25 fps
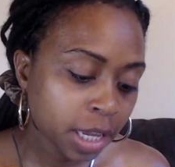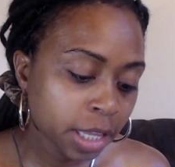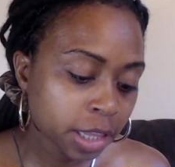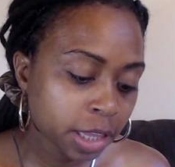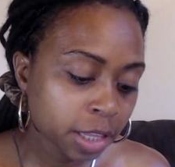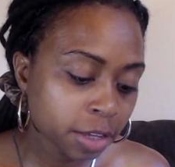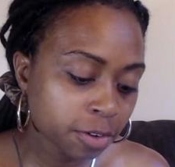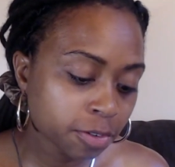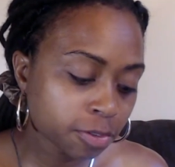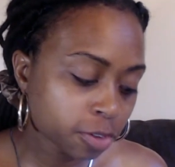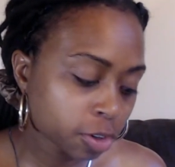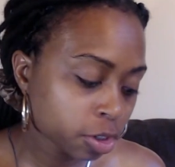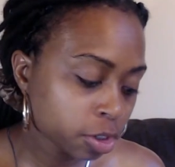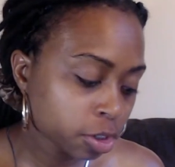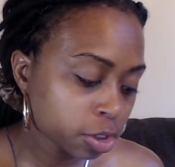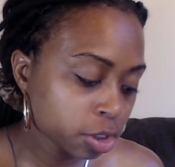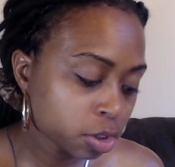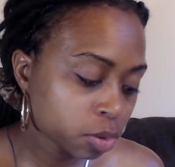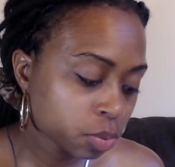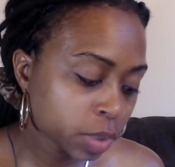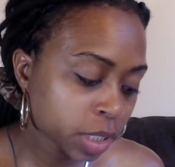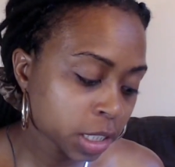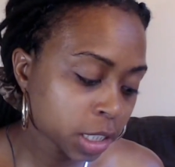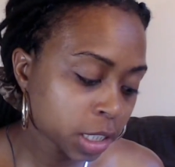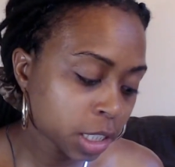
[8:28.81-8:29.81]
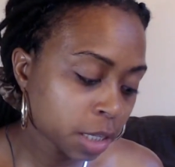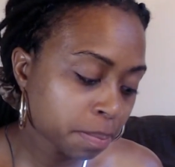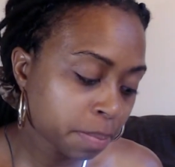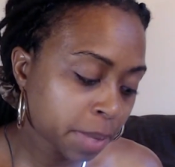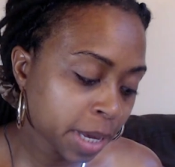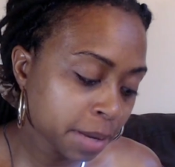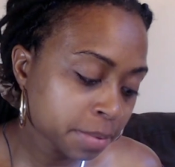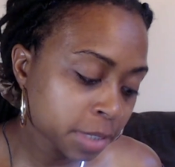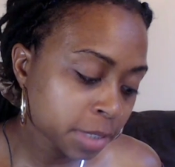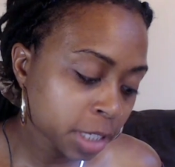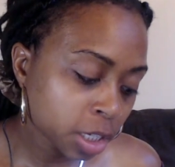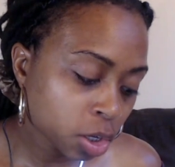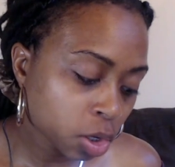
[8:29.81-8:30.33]
The first was the
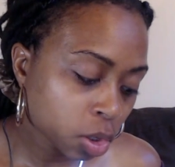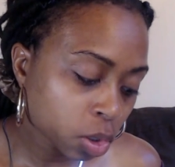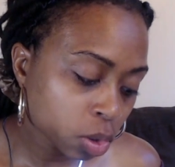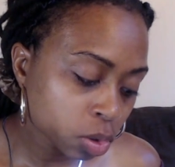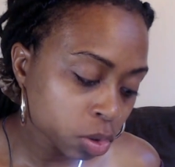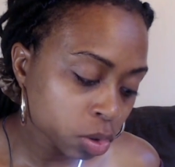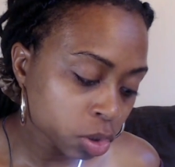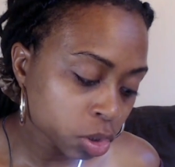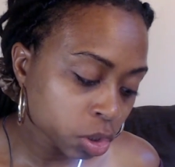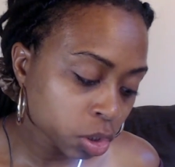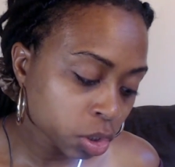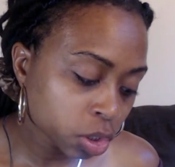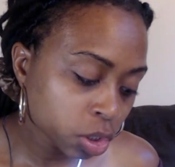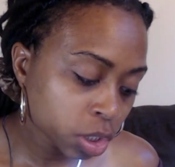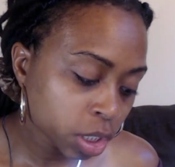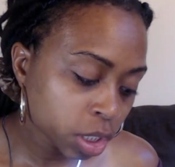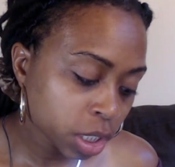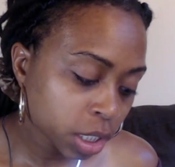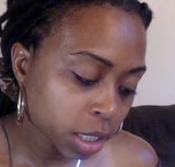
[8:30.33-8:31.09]
peptic ulcer,